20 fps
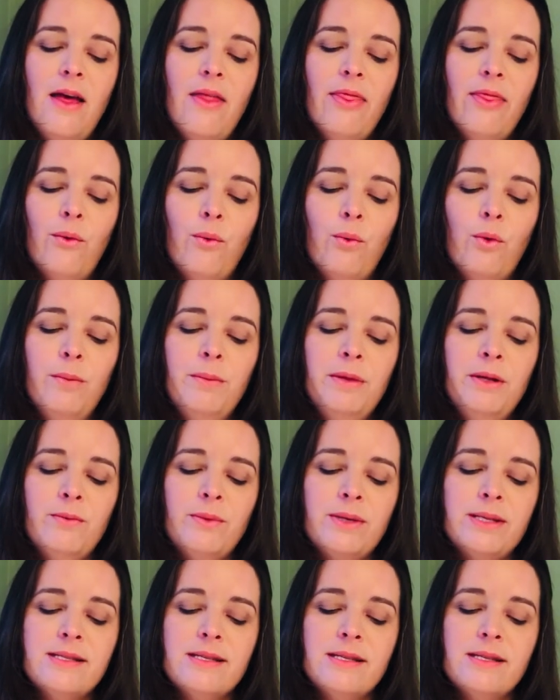The woman
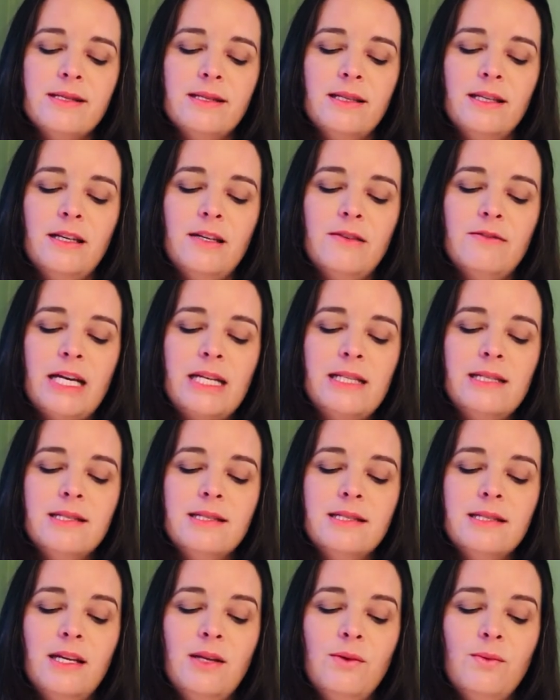was deceived, and
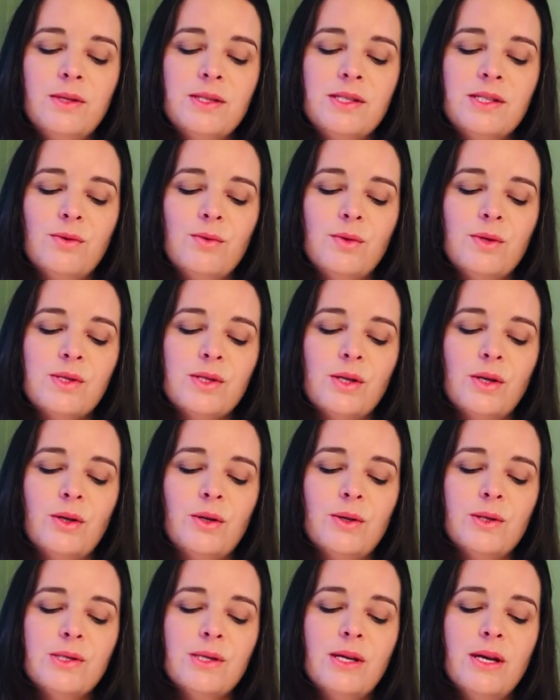sin was the
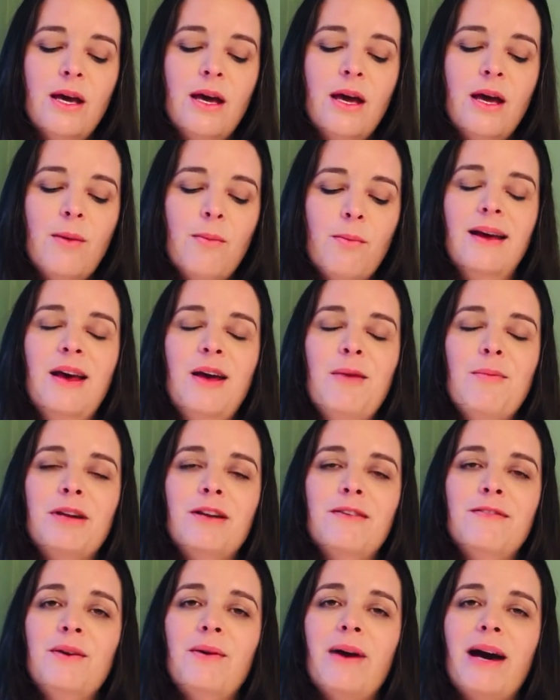result. But
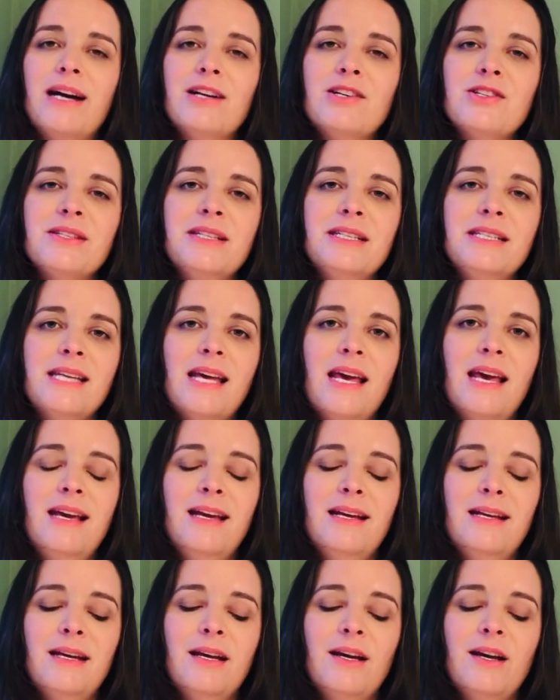if you actually take
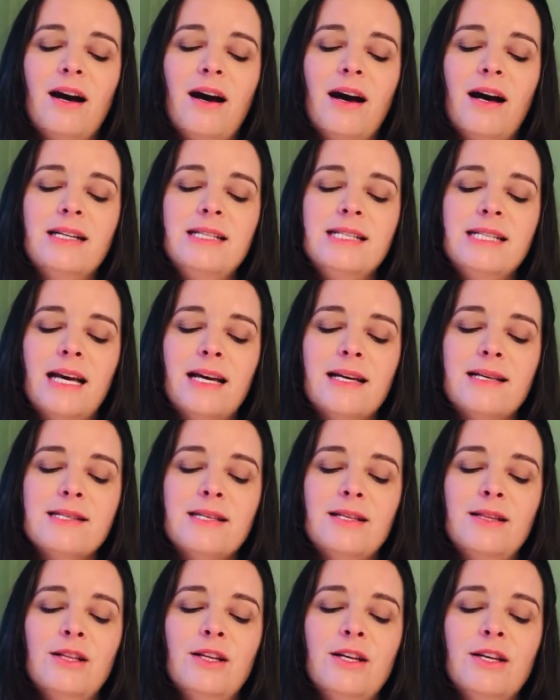it in context
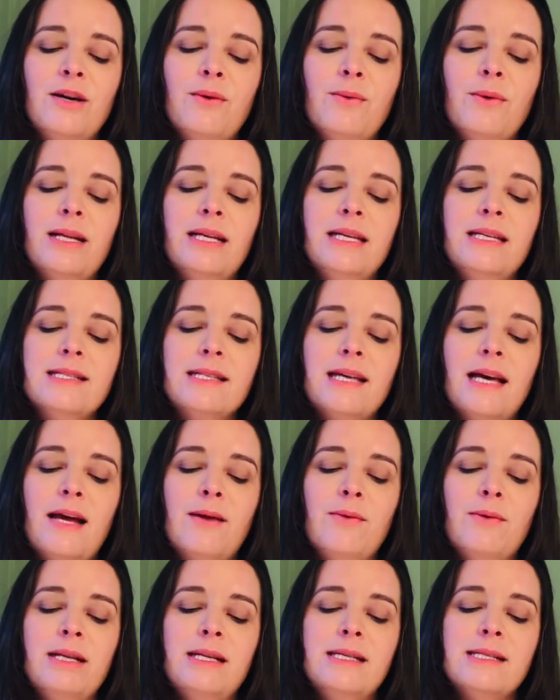and look at what he said
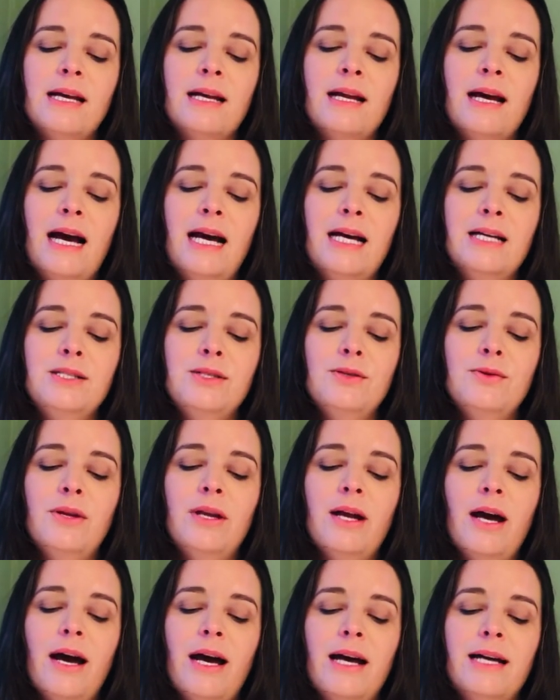when he said, I do
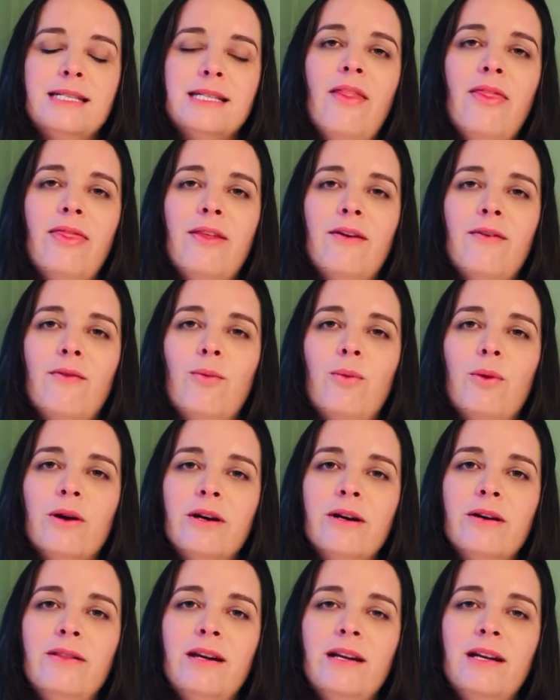not, the
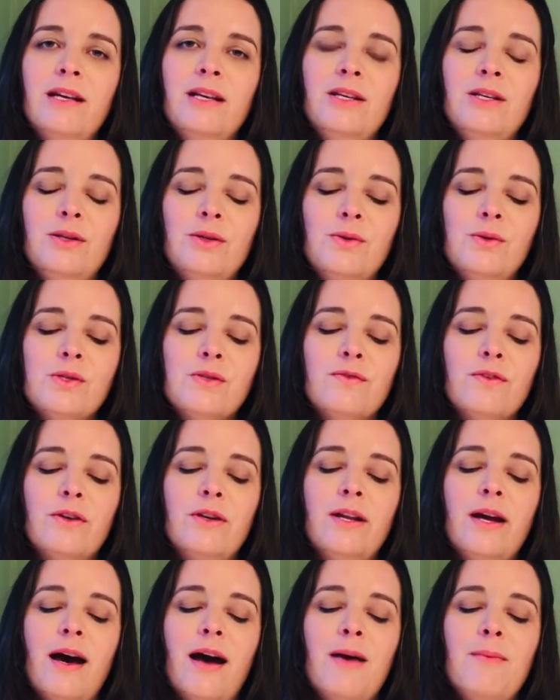word that he used for
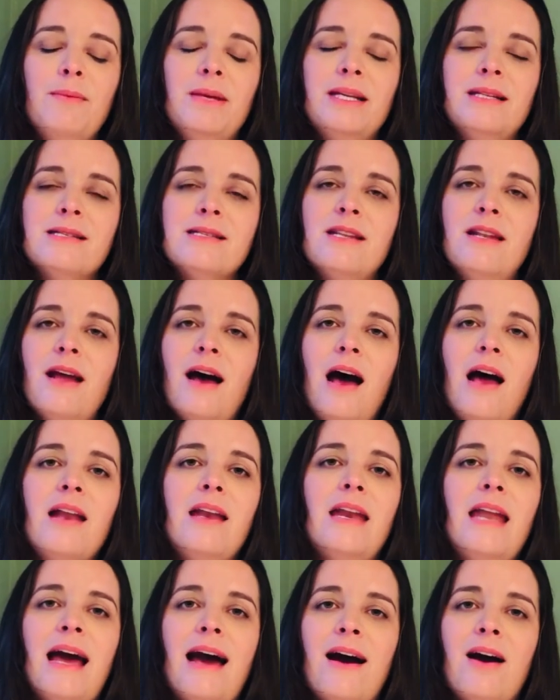not means not
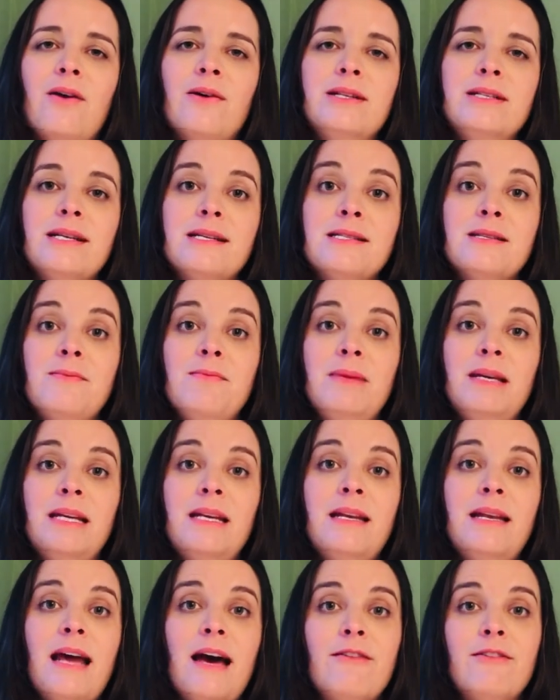now. It doesn't
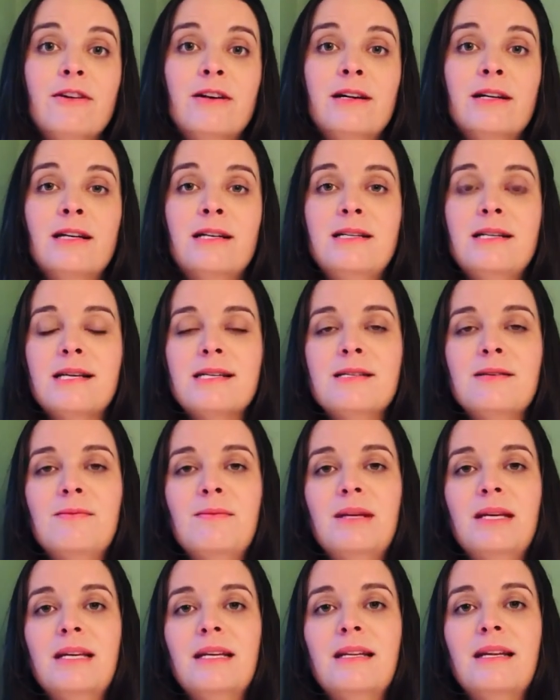mean never and it doesn't
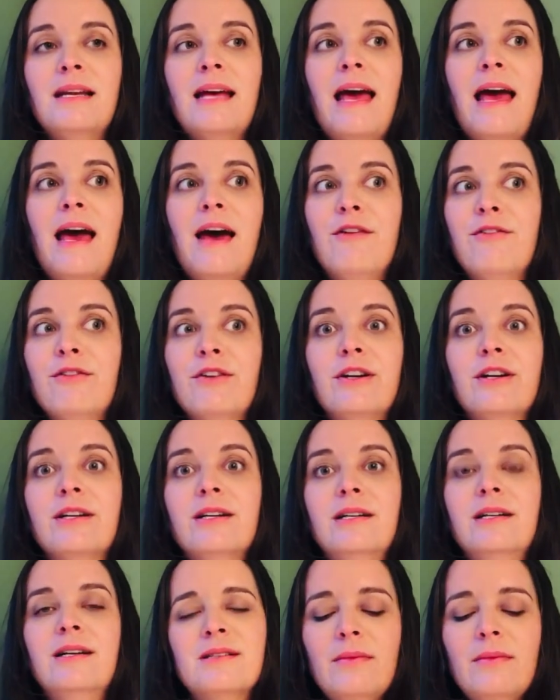mean ever.